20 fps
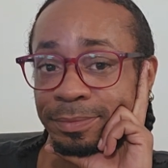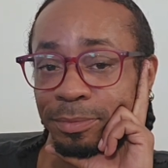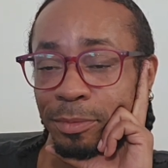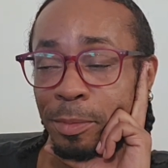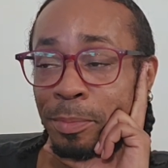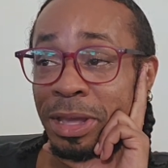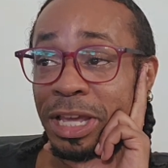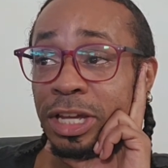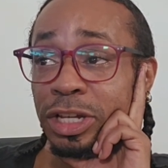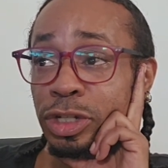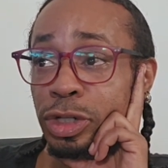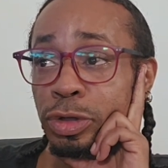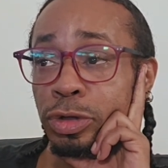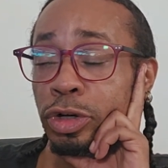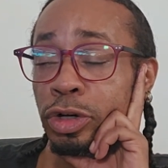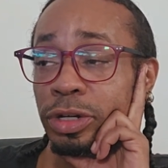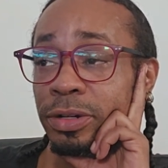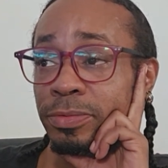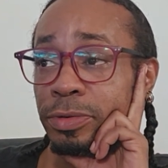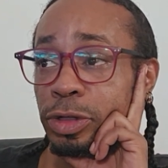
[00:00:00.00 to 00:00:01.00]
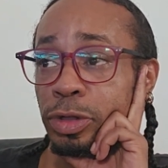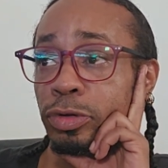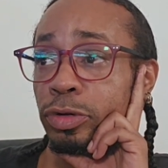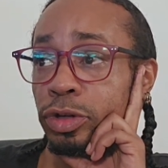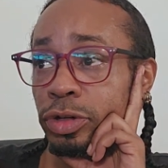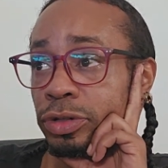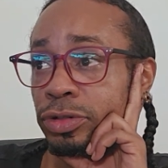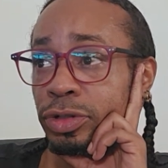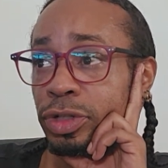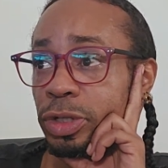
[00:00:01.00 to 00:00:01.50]
Because you
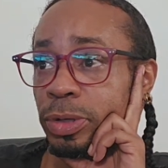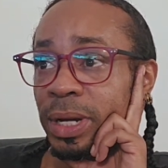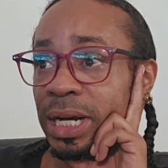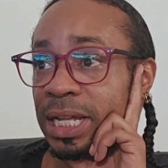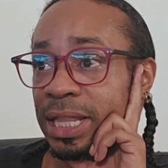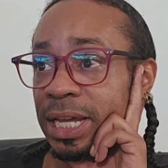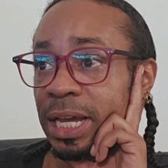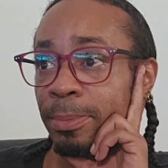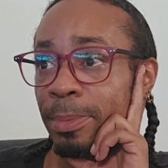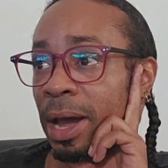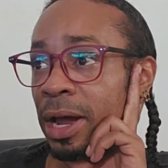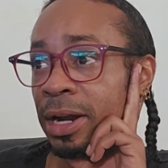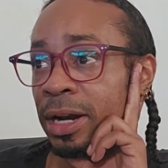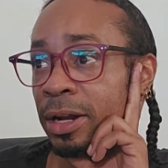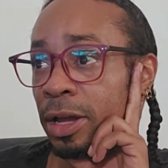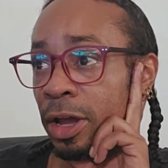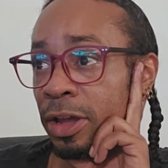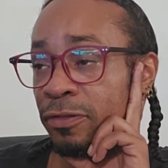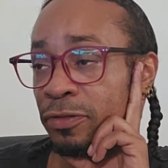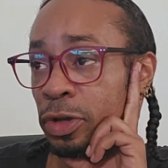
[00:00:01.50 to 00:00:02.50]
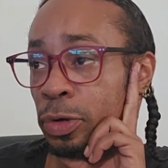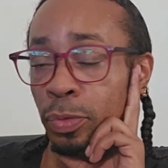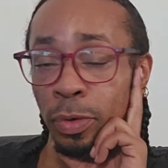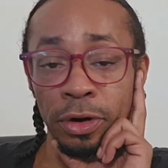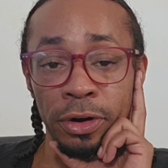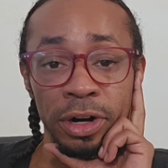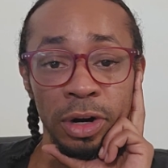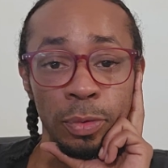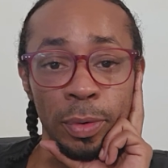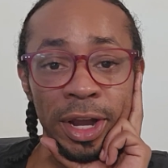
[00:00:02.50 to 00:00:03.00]
couldn't do anything about it if you
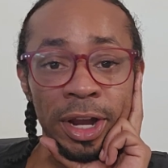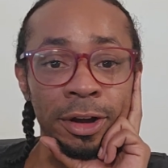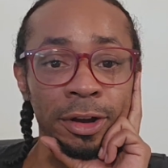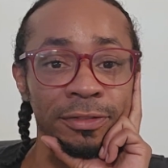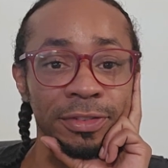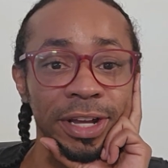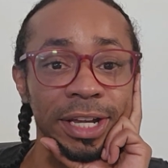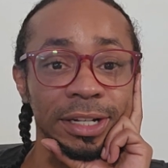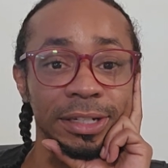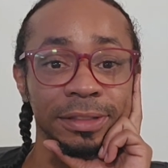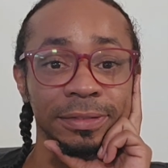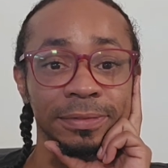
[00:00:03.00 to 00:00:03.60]
weren't aware of it.